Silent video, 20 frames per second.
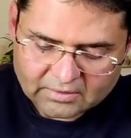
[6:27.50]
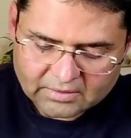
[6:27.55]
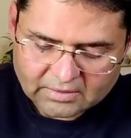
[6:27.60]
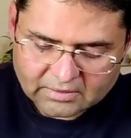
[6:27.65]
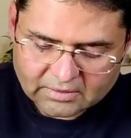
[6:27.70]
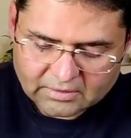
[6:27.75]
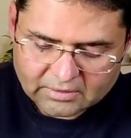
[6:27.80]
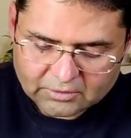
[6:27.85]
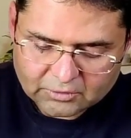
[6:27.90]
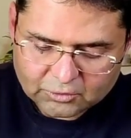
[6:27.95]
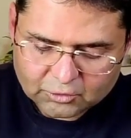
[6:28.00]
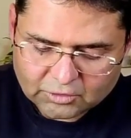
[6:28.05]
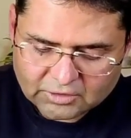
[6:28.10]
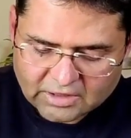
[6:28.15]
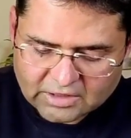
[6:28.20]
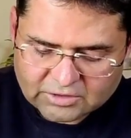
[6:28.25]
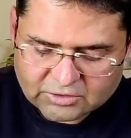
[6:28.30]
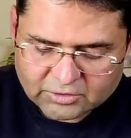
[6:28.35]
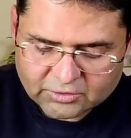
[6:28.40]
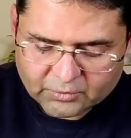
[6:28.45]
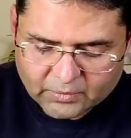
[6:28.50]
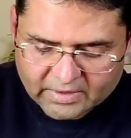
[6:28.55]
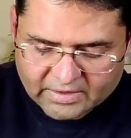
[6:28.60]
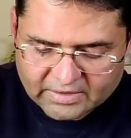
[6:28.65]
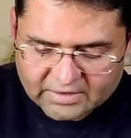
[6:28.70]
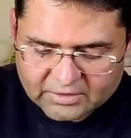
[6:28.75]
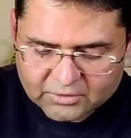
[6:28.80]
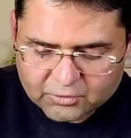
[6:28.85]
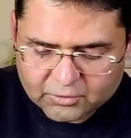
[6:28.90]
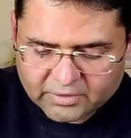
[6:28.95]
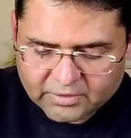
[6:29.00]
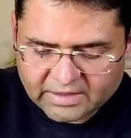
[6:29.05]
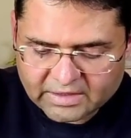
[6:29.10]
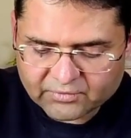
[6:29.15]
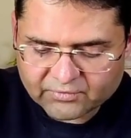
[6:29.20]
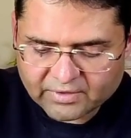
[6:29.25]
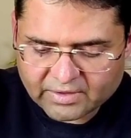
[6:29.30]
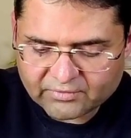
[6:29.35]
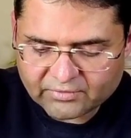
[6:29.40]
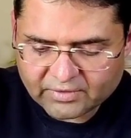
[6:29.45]
the 2022
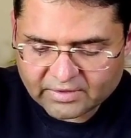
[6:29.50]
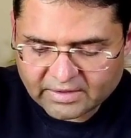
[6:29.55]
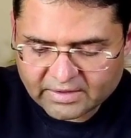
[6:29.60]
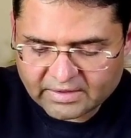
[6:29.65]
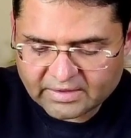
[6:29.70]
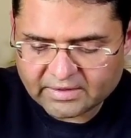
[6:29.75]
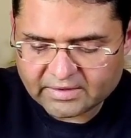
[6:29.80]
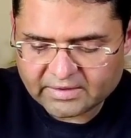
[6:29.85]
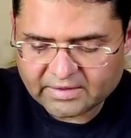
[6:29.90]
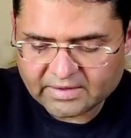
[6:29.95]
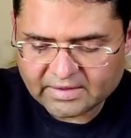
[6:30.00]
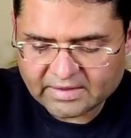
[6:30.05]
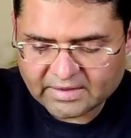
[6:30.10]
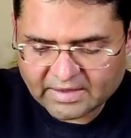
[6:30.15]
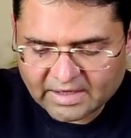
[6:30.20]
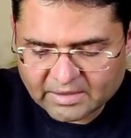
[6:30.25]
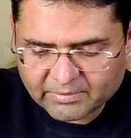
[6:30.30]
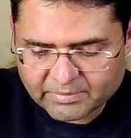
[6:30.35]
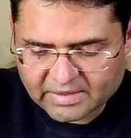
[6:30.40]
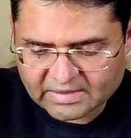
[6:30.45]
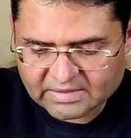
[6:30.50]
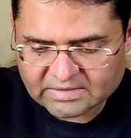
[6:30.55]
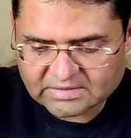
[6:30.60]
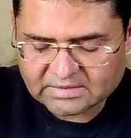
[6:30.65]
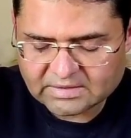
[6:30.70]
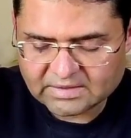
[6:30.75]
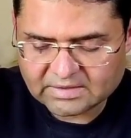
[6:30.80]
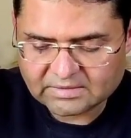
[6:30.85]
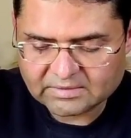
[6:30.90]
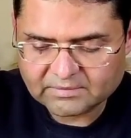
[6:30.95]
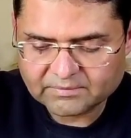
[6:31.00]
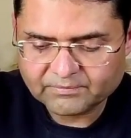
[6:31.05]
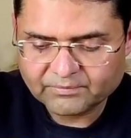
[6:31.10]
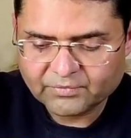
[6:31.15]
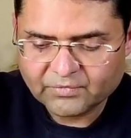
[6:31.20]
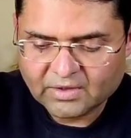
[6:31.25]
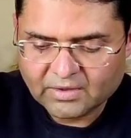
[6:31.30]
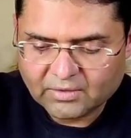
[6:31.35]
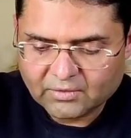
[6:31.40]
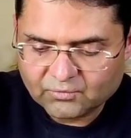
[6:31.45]
heat wave in India and Pakistan,
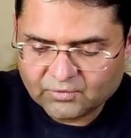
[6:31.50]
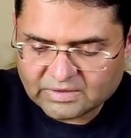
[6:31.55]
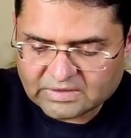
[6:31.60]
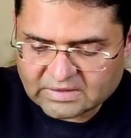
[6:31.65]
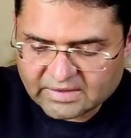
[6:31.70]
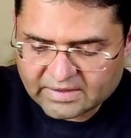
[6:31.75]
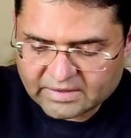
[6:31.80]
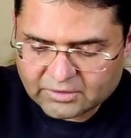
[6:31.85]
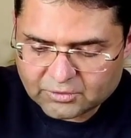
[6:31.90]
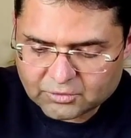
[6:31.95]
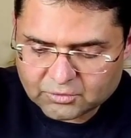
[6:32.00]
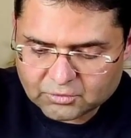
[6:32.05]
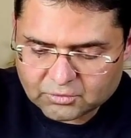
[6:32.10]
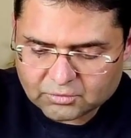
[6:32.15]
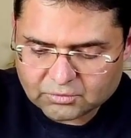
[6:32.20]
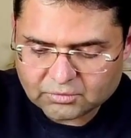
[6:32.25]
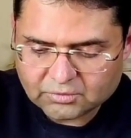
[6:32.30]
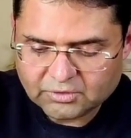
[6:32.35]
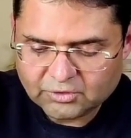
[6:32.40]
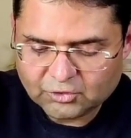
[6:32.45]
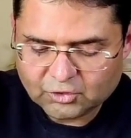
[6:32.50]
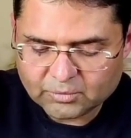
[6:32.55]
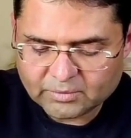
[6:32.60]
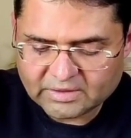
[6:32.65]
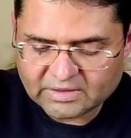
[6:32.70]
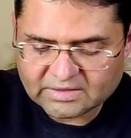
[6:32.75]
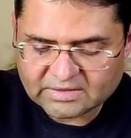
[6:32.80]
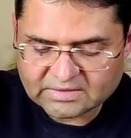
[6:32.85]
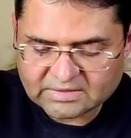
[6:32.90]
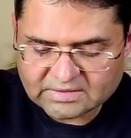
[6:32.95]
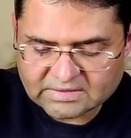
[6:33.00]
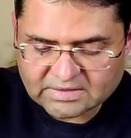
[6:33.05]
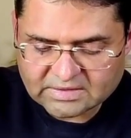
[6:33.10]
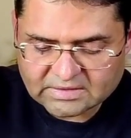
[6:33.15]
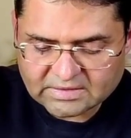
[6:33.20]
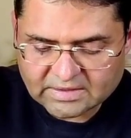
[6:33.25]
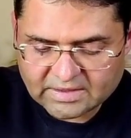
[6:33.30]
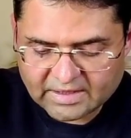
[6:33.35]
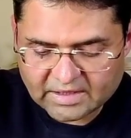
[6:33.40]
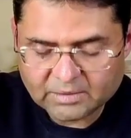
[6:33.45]
which led to human
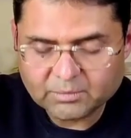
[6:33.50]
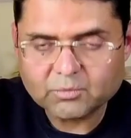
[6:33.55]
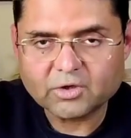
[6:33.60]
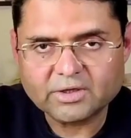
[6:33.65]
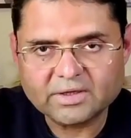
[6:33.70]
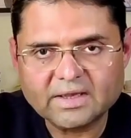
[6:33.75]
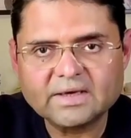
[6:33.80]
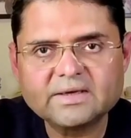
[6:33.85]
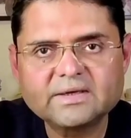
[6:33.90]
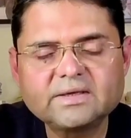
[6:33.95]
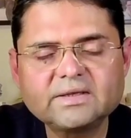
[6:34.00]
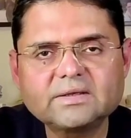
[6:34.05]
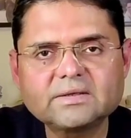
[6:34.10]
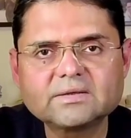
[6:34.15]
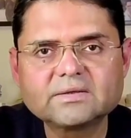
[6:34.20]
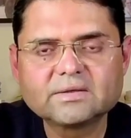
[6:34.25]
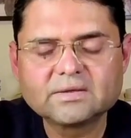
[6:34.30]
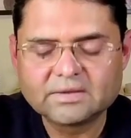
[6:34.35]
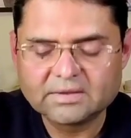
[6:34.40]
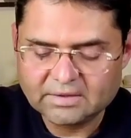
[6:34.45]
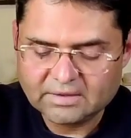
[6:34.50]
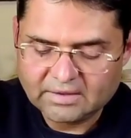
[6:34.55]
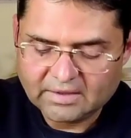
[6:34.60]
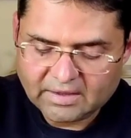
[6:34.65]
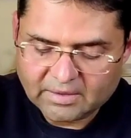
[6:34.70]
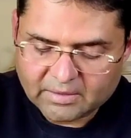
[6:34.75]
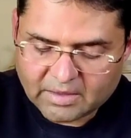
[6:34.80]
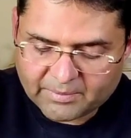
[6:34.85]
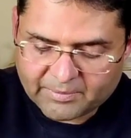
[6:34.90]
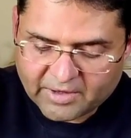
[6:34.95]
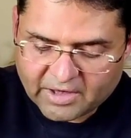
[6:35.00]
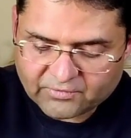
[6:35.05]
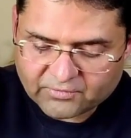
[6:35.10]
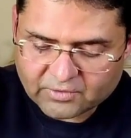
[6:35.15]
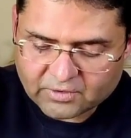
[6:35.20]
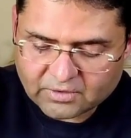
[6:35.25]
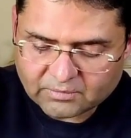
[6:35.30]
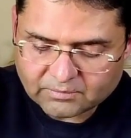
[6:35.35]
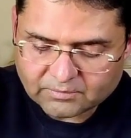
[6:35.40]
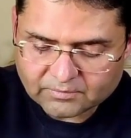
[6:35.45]
diseases and mortality. Apart
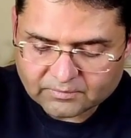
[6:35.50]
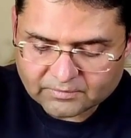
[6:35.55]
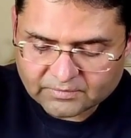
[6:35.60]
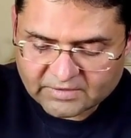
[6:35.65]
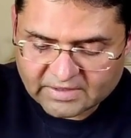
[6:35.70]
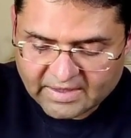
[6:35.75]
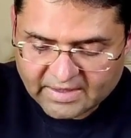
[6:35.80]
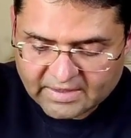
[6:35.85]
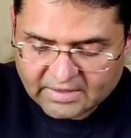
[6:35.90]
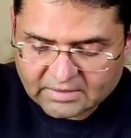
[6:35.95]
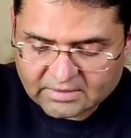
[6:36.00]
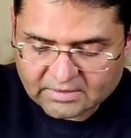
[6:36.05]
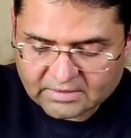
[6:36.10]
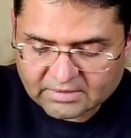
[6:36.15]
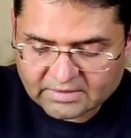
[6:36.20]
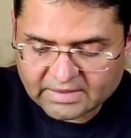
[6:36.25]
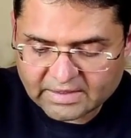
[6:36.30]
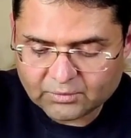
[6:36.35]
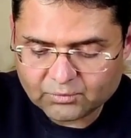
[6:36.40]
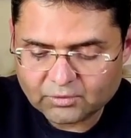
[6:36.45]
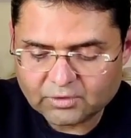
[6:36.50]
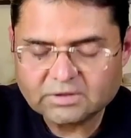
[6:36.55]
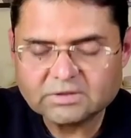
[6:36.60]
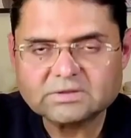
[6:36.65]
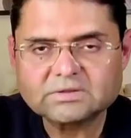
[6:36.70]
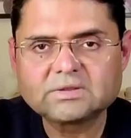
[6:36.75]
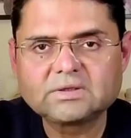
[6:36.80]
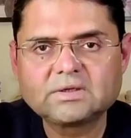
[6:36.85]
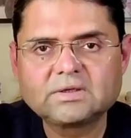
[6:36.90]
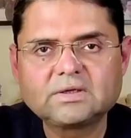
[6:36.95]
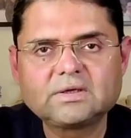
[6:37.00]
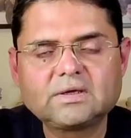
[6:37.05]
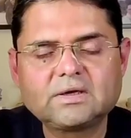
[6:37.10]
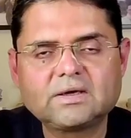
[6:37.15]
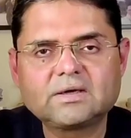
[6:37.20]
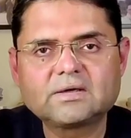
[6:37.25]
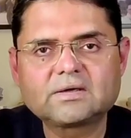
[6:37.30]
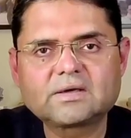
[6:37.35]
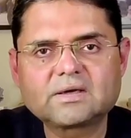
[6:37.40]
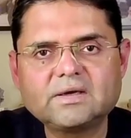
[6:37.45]
from that, there was
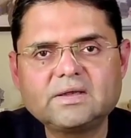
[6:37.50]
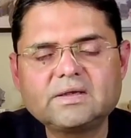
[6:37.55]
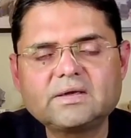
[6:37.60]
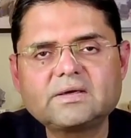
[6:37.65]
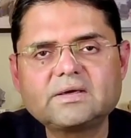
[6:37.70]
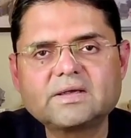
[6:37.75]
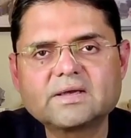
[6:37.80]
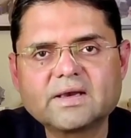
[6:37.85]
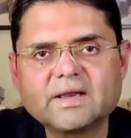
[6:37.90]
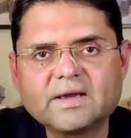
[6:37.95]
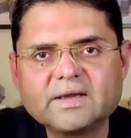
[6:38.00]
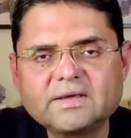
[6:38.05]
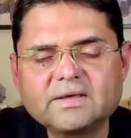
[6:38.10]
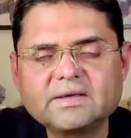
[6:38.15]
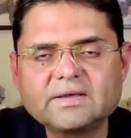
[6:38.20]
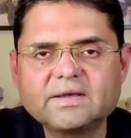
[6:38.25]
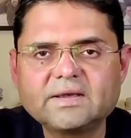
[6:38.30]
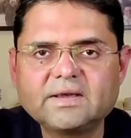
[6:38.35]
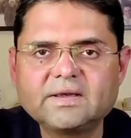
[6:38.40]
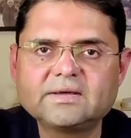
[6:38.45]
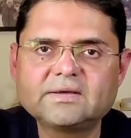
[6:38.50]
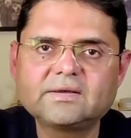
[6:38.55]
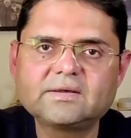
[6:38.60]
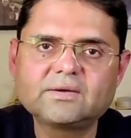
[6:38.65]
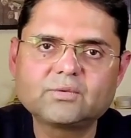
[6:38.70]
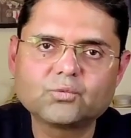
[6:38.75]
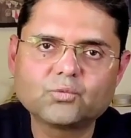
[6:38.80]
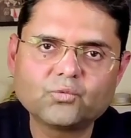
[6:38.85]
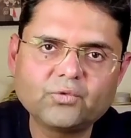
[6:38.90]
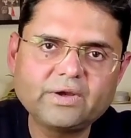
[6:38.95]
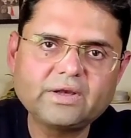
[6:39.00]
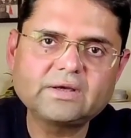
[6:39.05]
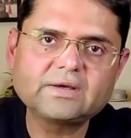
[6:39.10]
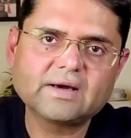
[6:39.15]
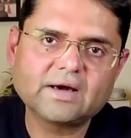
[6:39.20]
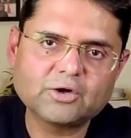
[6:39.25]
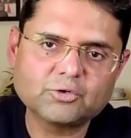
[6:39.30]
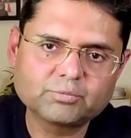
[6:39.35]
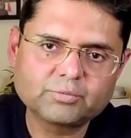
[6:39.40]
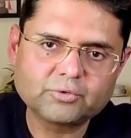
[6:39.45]
a clear decline in
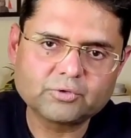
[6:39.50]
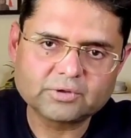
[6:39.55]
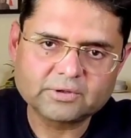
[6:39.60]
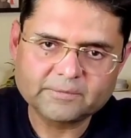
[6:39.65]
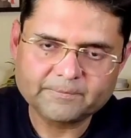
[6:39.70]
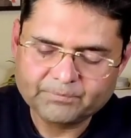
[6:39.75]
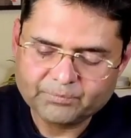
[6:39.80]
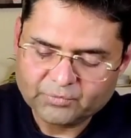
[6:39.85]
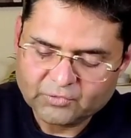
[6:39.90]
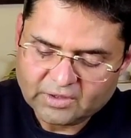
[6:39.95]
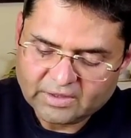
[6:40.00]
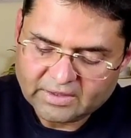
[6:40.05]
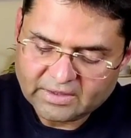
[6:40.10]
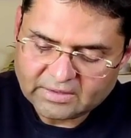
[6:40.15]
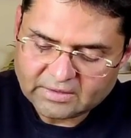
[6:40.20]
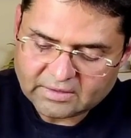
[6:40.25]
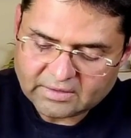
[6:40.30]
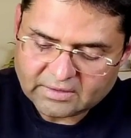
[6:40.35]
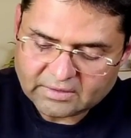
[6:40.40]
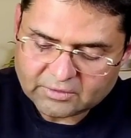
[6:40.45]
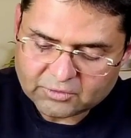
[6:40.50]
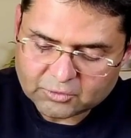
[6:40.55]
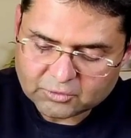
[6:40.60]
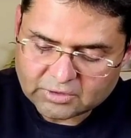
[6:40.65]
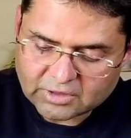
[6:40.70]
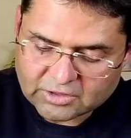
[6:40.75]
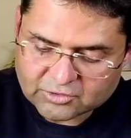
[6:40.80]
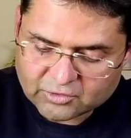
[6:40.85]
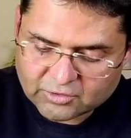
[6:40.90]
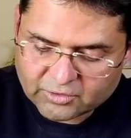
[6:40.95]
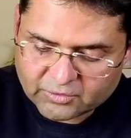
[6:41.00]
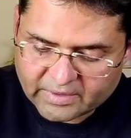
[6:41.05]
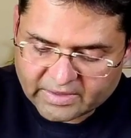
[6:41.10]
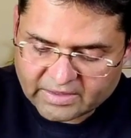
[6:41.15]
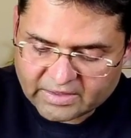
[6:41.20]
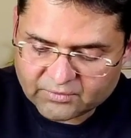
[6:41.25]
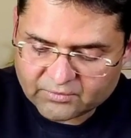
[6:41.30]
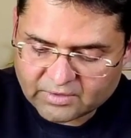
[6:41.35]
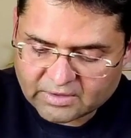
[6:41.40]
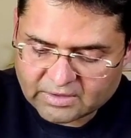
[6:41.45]
wheat output in the
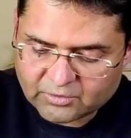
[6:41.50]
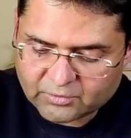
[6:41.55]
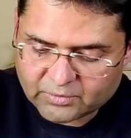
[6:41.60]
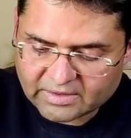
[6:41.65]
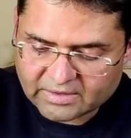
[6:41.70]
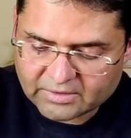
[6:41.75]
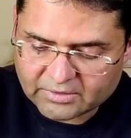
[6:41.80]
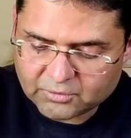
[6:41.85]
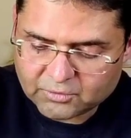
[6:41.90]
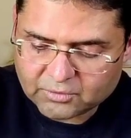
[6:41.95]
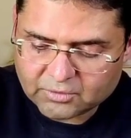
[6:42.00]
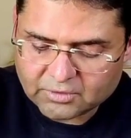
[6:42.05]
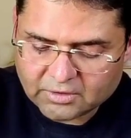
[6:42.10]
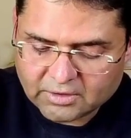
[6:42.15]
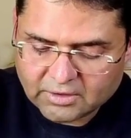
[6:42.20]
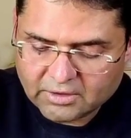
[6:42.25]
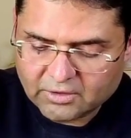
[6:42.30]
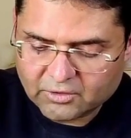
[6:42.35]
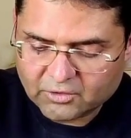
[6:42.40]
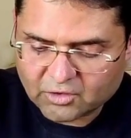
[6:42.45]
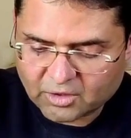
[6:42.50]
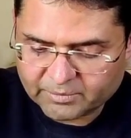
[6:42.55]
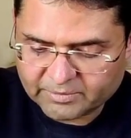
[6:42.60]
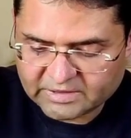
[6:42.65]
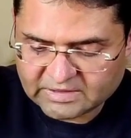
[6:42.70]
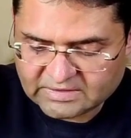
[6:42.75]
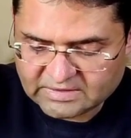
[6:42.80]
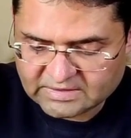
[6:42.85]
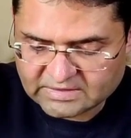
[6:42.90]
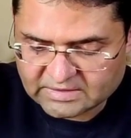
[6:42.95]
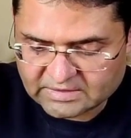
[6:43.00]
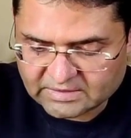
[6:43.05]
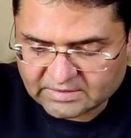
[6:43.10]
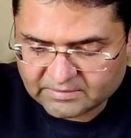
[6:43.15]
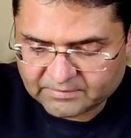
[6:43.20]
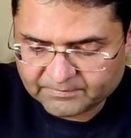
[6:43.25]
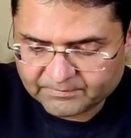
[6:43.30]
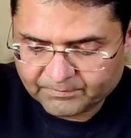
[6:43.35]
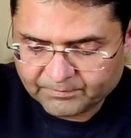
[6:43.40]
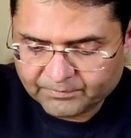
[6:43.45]
2021-22 cropping
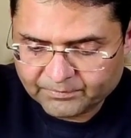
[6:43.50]
season.